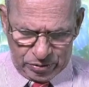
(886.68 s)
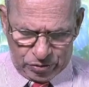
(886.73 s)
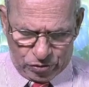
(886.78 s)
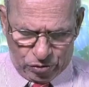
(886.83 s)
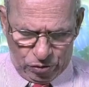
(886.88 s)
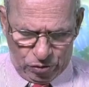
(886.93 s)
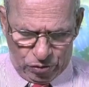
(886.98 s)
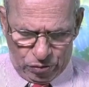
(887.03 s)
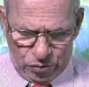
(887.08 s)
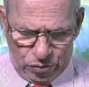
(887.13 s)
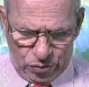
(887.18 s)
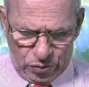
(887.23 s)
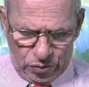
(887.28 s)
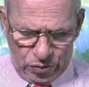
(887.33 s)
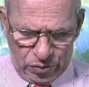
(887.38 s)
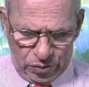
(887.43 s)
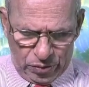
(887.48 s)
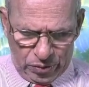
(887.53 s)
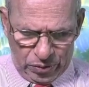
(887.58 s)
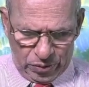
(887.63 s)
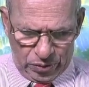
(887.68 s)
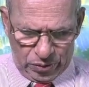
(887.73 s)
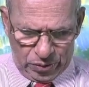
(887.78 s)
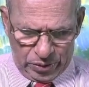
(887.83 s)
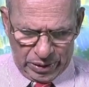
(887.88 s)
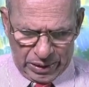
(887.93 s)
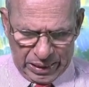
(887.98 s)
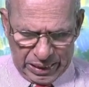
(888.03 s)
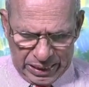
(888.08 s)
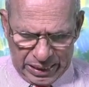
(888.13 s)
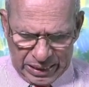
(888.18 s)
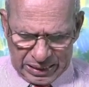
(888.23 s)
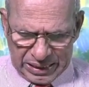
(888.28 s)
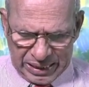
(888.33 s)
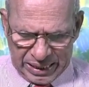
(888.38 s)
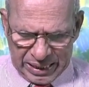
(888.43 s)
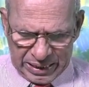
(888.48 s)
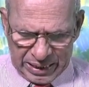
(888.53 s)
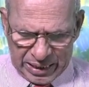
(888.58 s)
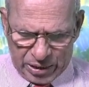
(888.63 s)
to hear
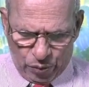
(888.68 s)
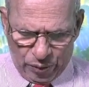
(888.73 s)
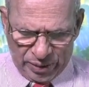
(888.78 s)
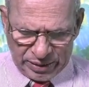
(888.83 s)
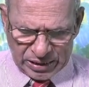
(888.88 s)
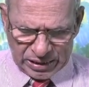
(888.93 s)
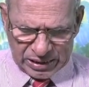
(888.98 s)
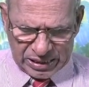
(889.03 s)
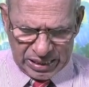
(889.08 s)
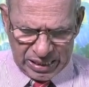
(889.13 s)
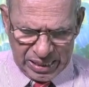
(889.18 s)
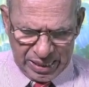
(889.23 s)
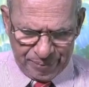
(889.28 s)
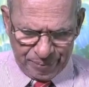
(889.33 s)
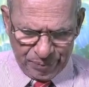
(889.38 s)
their request